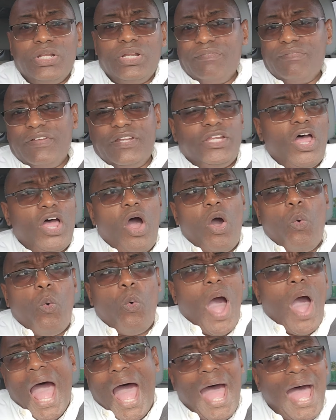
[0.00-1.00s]
don't even know
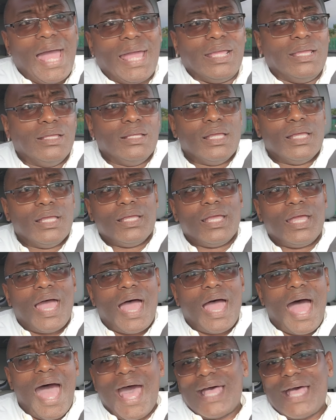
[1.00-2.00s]
why
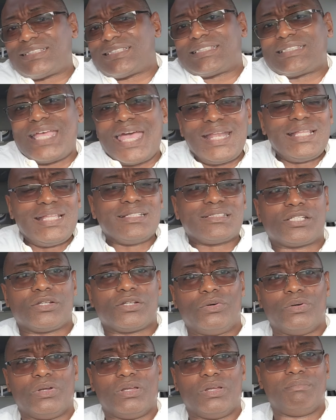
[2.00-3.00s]
I said it
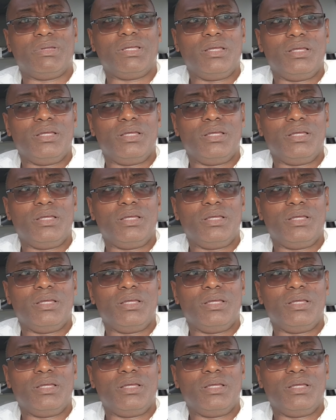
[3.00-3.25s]
to her.